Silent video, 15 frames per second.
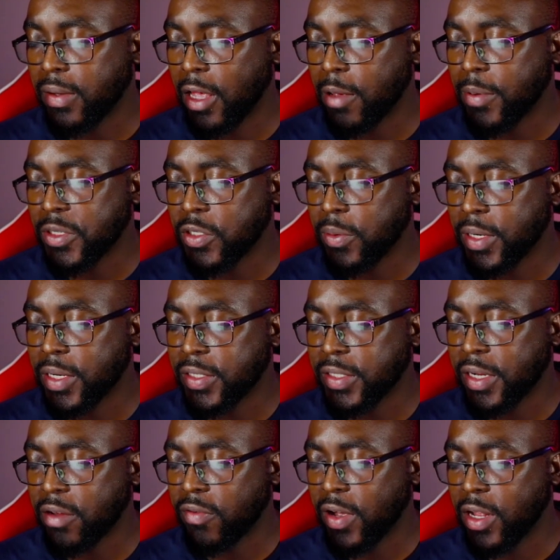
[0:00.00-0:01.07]
Help us to understand
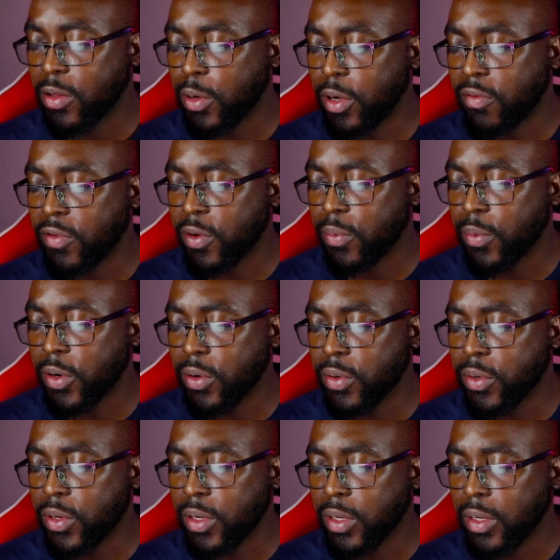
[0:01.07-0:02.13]
the value of your
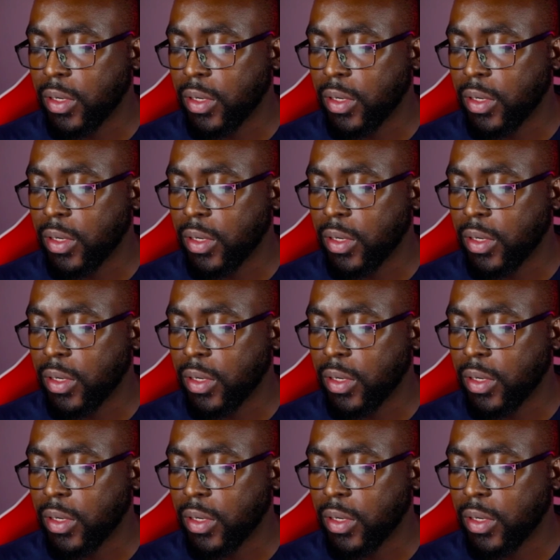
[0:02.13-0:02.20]
word